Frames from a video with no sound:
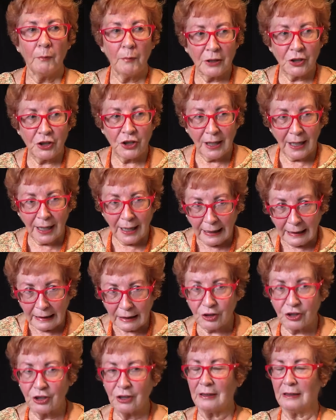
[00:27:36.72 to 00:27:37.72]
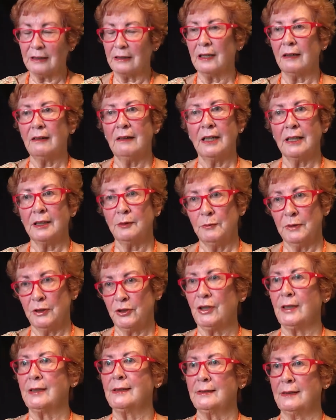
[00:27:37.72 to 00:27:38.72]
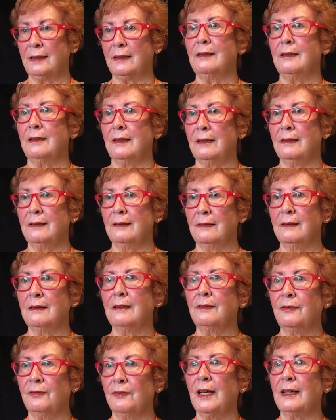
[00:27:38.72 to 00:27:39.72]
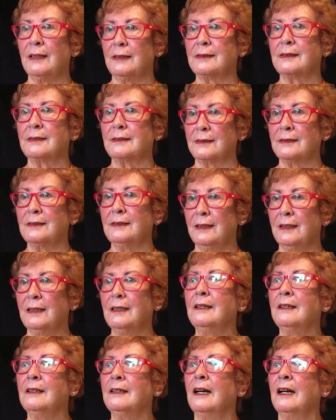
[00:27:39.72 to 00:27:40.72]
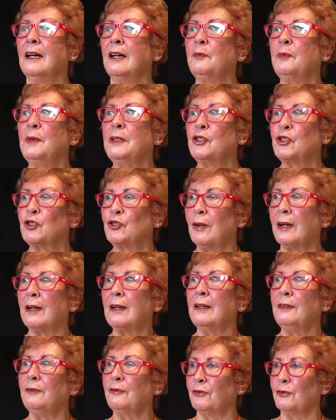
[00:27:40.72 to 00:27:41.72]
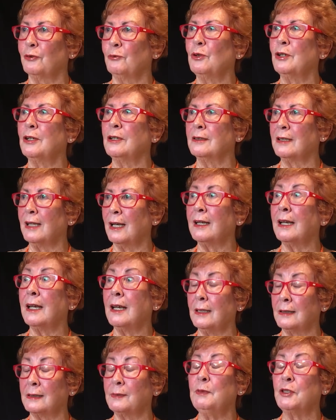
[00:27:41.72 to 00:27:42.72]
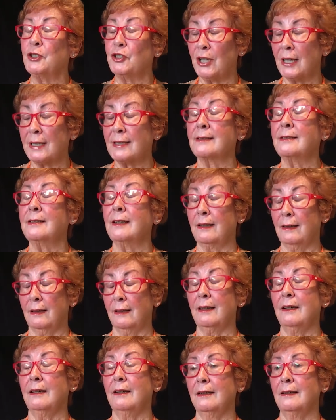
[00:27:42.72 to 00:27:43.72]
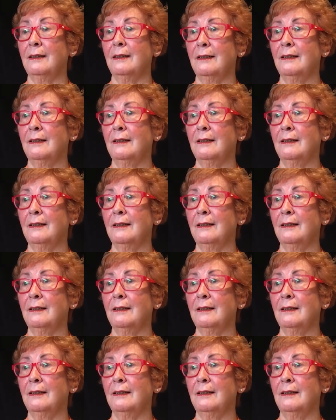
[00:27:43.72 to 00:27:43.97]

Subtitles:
but she actually died majestically, if that's... I've been struggling for a word, and it is majestically.